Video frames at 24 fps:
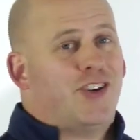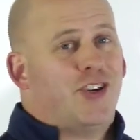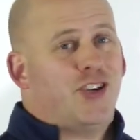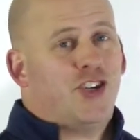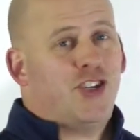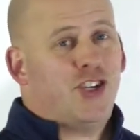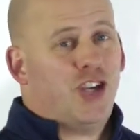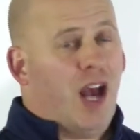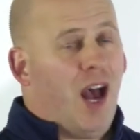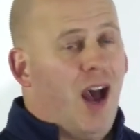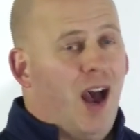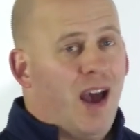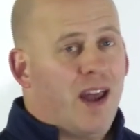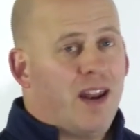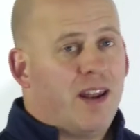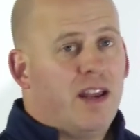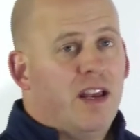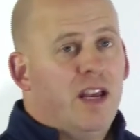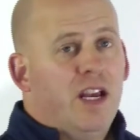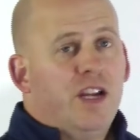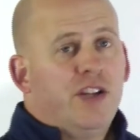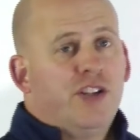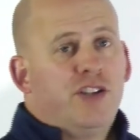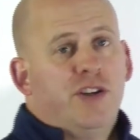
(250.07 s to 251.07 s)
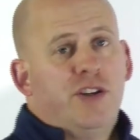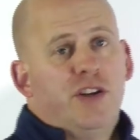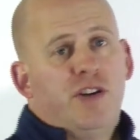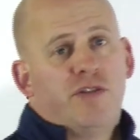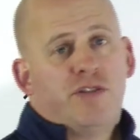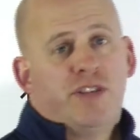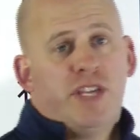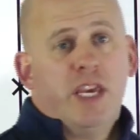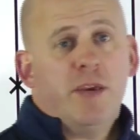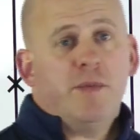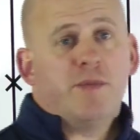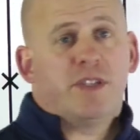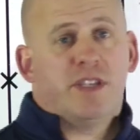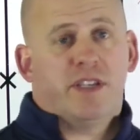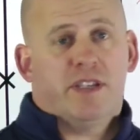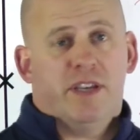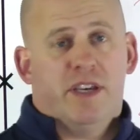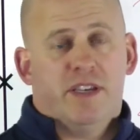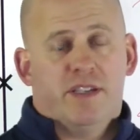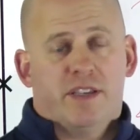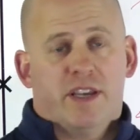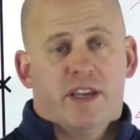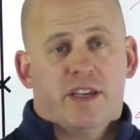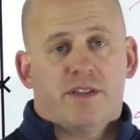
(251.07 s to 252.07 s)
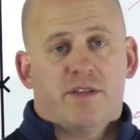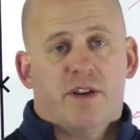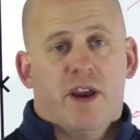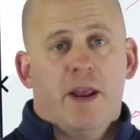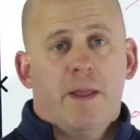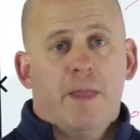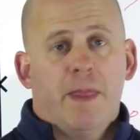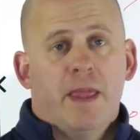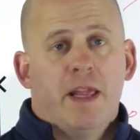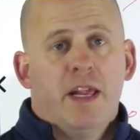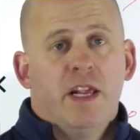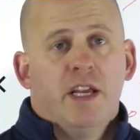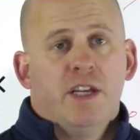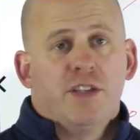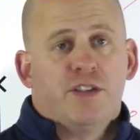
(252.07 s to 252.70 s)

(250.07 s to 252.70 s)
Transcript: shot to your team statistics, right?